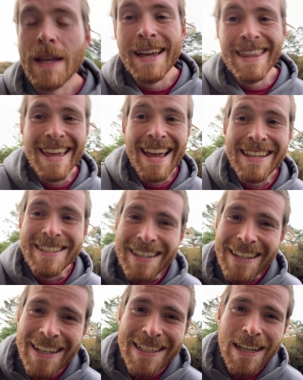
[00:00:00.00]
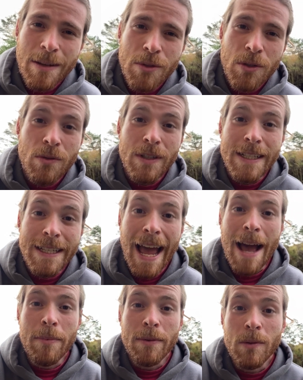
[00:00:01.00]
And that is connected up to the
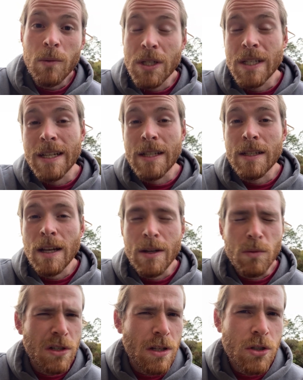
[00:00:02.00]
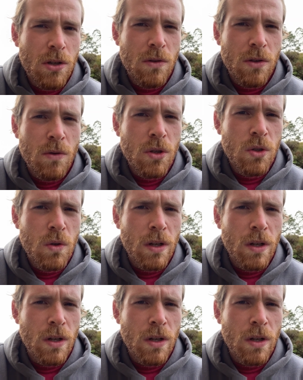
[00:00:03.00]
tap, which is inside, which I'll show you soon